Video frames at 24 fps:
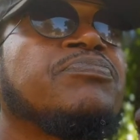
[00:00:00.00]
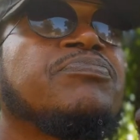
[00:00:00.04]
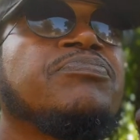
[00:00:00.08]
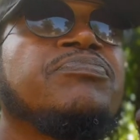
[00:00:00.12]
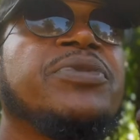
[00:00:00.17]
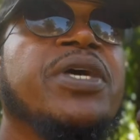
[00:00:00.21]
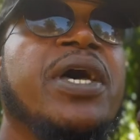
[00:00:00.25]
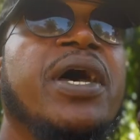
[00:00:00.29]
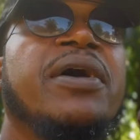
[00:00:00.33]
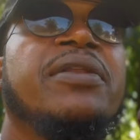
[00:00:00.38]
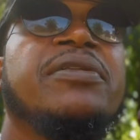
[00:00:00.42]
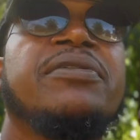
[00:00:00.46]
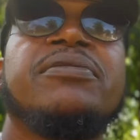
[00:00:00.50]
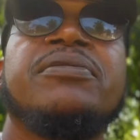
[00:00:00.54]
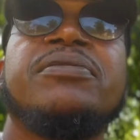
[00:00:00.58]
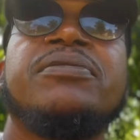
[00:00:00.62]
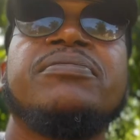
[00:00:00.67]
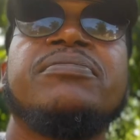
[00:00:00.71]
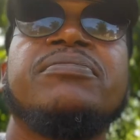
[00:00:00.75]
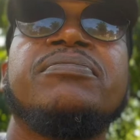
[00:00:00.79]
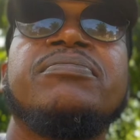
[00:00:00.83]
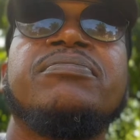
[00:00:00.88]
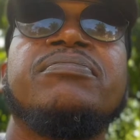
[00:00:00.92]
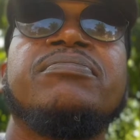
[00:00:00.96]
that
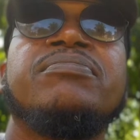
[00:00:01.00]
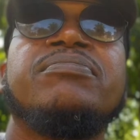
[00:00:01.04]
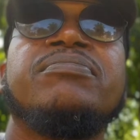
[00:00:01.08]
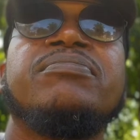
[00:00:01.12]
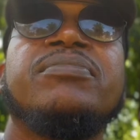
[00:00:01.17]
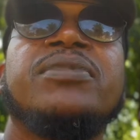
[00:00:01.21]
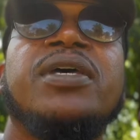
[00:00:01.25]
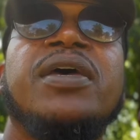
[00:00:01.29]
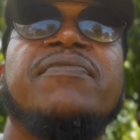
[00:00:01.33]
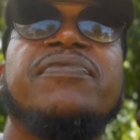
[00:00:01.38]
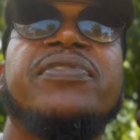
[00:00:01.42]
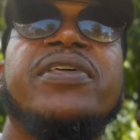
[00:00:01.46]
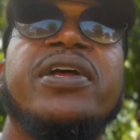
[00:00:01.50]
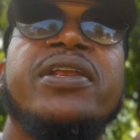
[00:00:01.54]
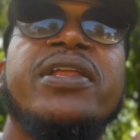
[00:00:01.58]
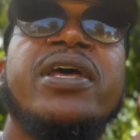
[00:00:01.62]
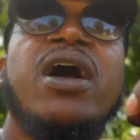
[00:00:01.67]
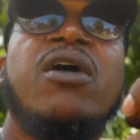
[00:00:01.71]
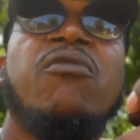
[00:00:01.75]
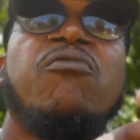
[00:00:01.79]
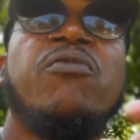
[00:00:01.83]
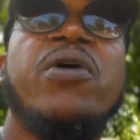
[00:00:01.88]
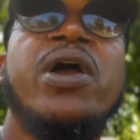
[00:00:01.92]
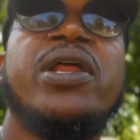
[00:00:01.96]
if they're
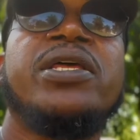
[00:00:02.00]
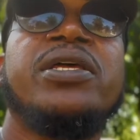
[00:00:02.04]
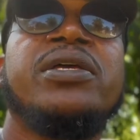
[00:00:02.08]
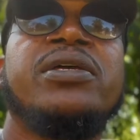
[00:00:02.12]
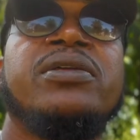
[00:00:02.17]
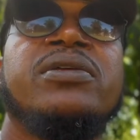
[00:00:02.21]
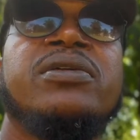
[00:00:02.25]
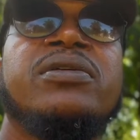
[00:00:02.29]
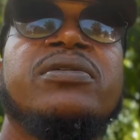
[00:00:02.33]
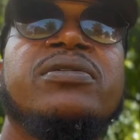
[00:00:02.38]
not ready